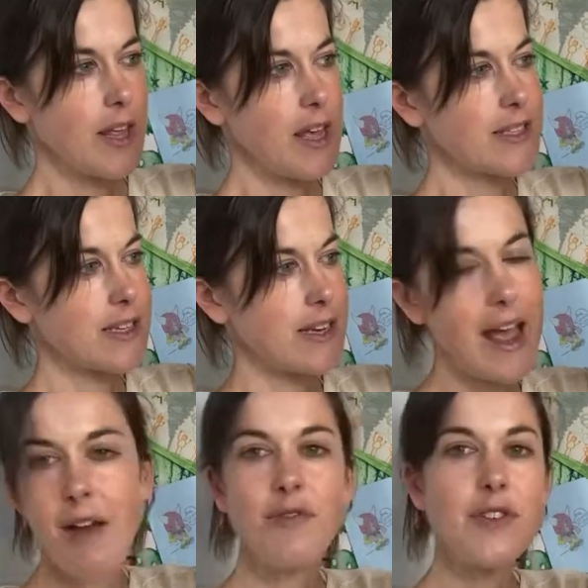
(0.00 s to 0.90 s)
It's an
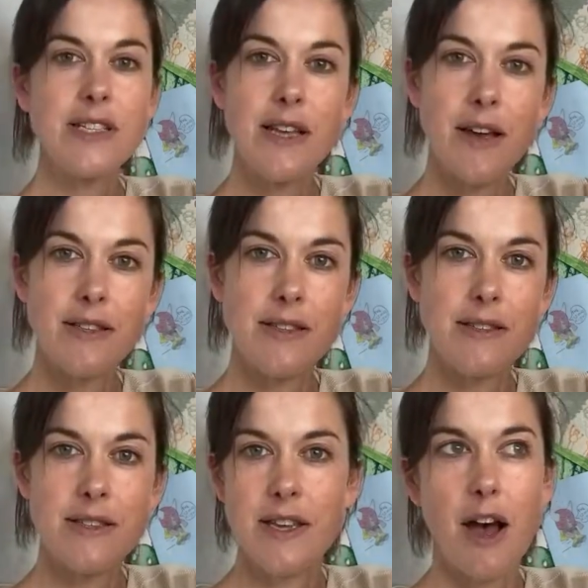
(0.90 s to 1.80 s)
average sized
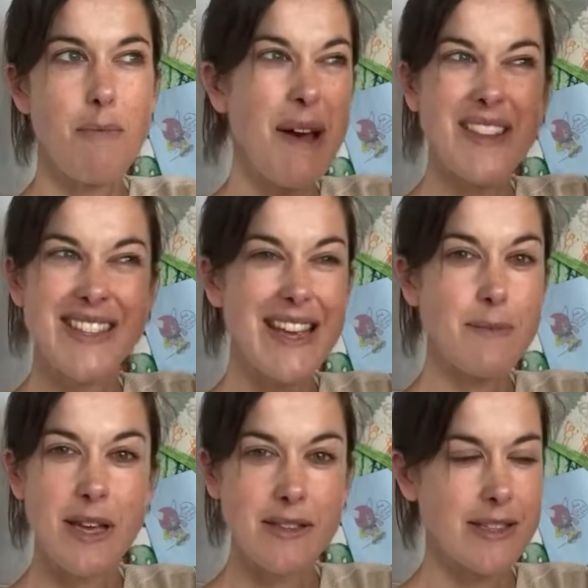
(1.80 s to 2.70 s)
star, about the same
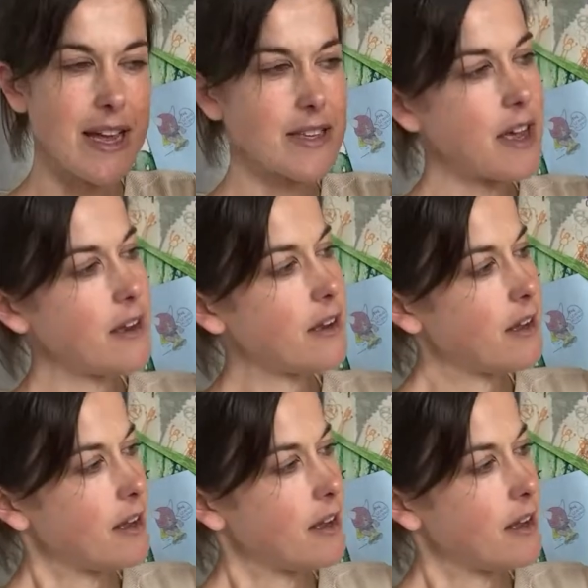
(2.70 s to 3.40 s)
size as our sun.